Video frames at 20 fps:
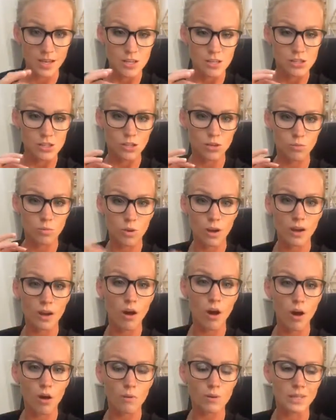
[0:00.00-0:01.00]
So you want to
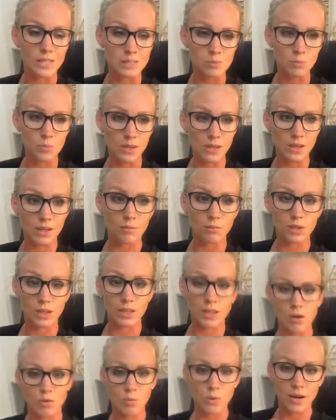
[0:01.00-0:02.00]
always be
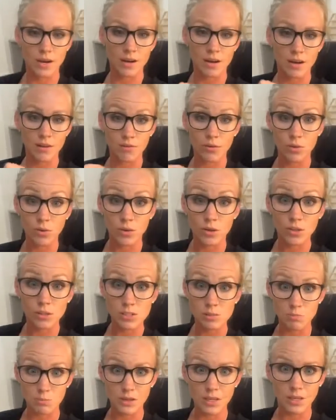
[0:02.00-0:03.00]
really aware of who you're
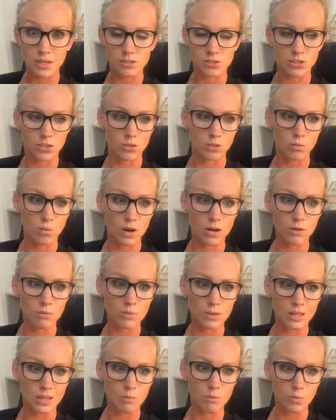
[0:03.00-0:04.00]
speaking to. You want to
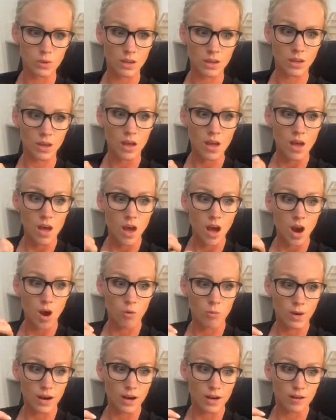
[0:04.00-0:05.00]
really be
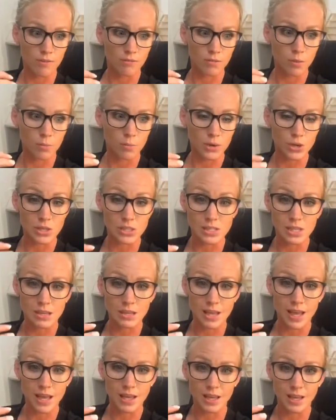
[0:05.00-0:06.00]
aware of the person
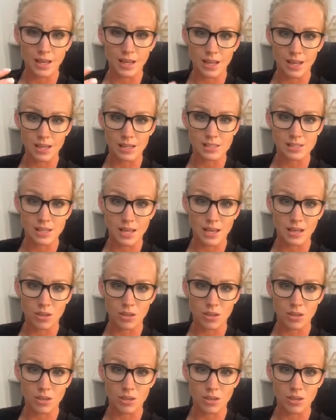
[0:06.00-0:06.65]
that it is that